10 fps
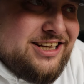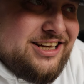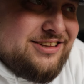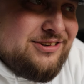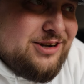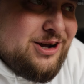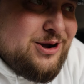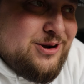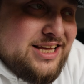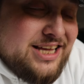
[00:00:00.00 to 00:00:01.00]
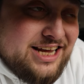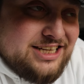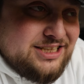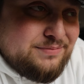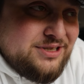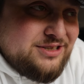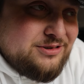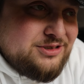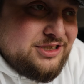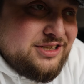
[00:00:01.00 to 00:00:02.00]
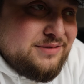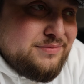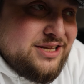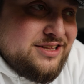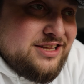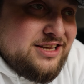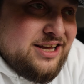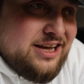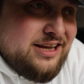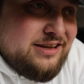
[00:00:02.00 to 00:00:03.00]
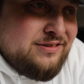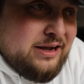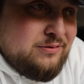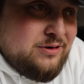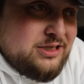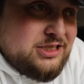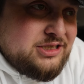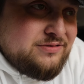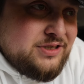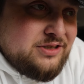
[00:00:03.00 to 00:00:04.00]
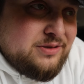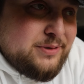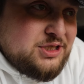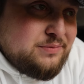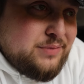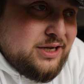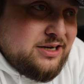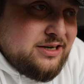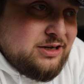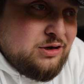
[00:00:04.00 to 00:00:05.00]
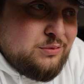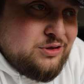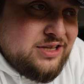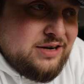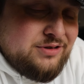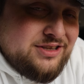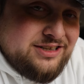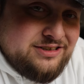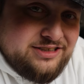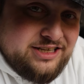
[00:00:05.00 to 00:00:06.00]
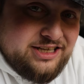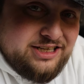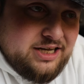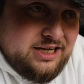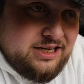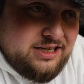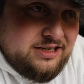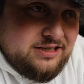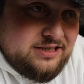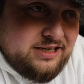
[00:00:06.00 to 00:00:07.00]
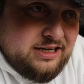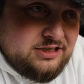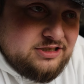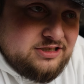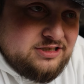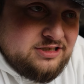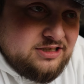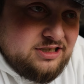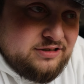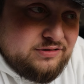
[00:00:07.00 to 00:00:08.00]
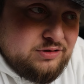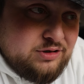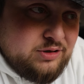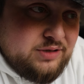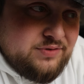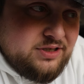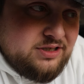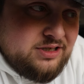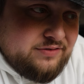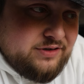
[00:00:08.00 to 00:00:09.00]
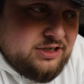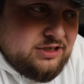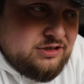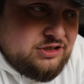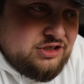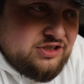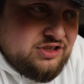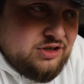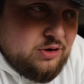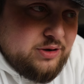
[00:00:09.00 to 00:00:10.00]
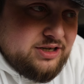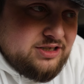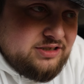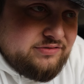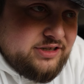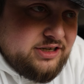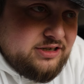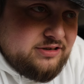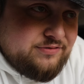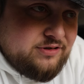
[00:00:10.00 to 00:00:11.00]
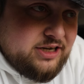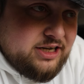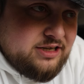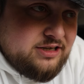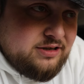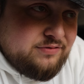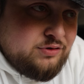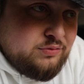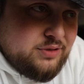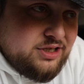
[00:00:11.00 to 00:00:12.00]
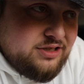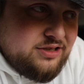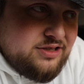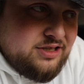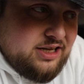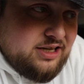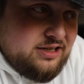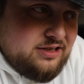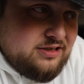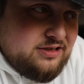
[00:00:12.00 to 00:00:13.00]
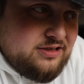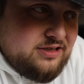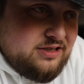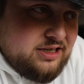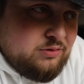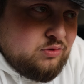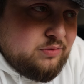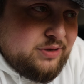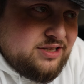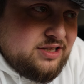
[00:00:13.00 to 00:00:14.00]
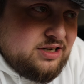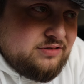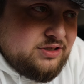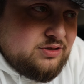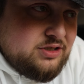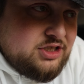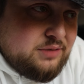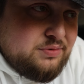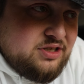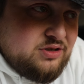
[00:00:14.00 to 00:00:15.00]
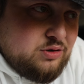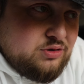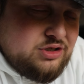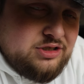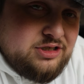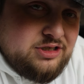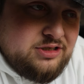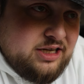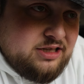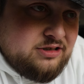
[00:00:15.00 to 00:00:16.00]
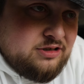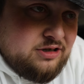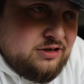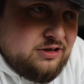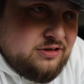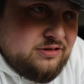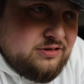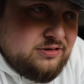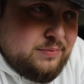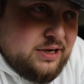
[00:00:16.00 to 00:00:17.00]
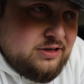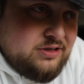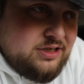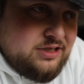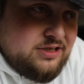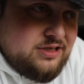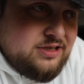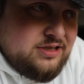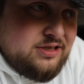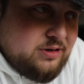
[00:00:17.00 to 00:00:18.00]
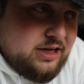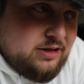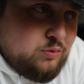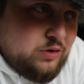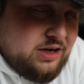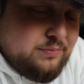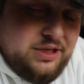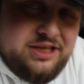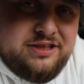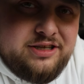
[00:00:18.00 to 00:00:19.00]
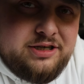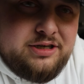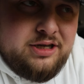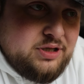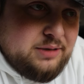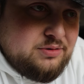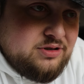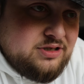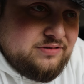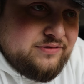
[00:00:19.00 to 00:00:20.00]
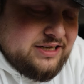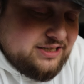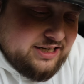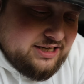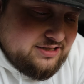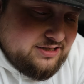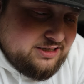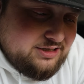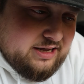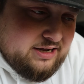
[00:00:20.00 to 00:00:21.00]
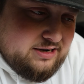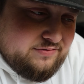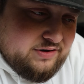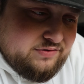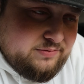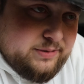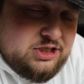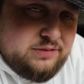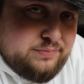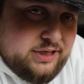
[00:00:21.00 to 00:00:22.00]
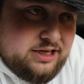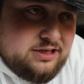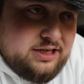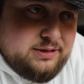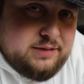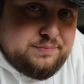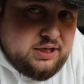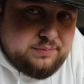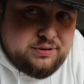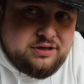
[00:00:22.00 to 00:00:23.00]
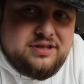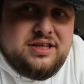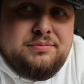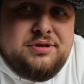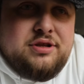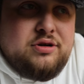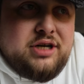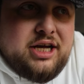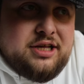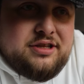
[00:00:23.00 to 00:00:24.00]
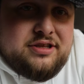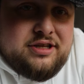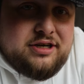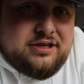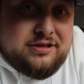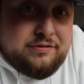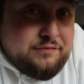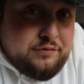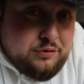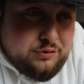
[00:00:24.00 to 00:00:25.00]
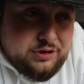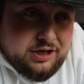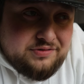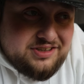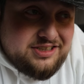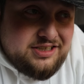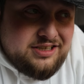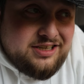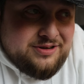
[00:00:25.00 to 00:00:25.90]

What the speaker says: yet to go. Yeah, Japanese culture is amazing. I watch videos about Japan like almost every single day, and I just love to go. Even if I could just go and live there for like a few months and like enroll myself into the Japanese culture and learn about it, like while being there, be absolutely fantastic. I love everything about Japan. Like the people seem so nice there. The food, obviously,